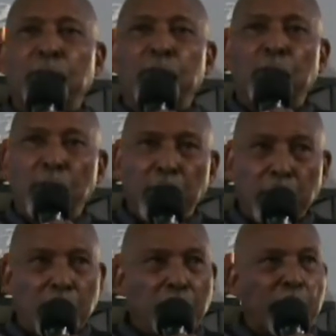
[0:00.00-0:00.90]
you
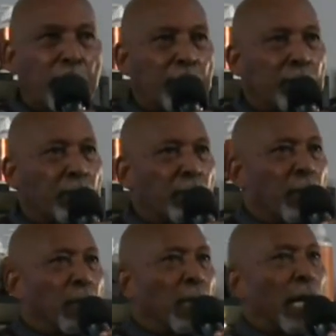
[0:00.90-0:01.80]
belong to me.
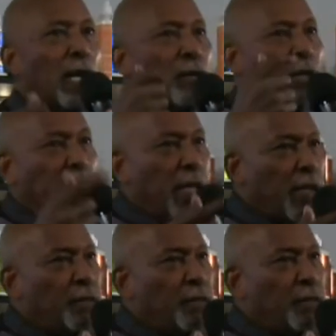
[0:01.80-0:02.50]
I don't care if